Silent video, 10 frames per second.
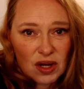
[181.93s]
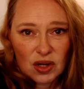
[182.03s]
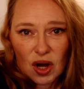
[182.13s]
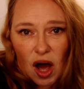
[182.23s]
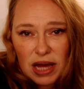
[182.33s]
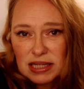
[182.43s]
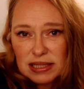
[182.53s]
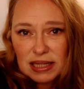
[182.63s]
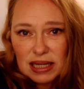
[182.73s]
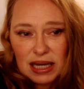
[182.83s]

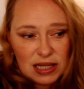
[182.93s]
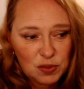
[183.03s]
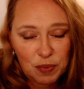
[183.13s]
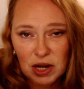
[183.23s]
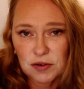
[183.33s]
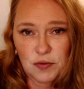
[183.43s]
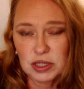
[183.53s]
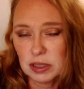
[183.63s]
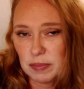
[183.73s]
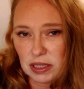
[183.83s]
Honestly, it's better for it to
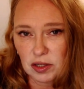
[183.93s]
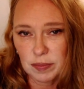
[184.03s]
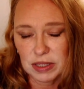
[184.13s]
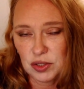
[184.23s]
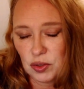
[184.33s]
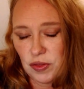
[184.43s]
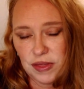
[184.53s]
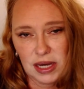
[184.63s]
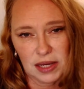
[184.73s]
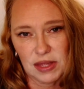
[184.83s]
be a little bit too
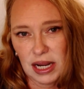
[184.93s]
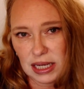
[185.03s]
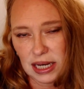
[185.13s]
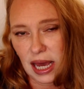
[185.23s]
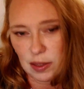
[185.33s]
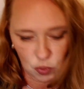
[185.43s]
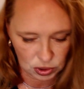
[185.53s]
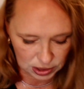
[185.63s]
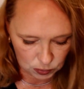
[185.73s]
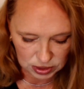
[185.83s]
thick, then I can add more
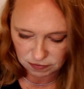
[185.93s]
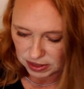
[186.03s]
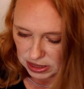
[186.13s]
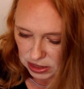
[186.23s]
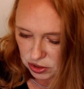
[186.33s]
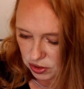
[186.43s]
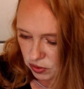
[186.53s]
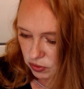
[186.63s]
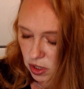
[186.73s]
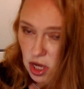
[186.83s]
liquid if I need to.
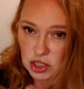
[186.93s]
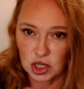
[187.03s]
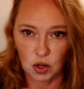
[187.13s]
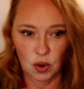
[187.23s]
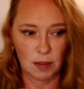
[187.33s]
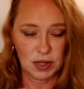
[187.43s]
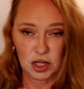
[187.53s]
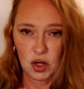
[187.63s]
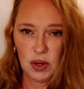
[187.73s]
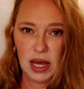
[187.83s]
So I'm going to go
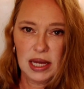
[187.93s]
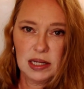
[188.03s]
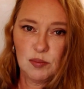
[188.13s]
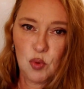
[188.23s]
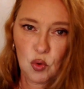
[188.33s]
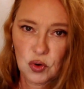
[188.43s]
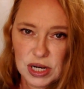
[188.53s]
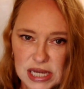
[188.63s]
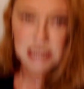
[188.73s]
ahead and pour in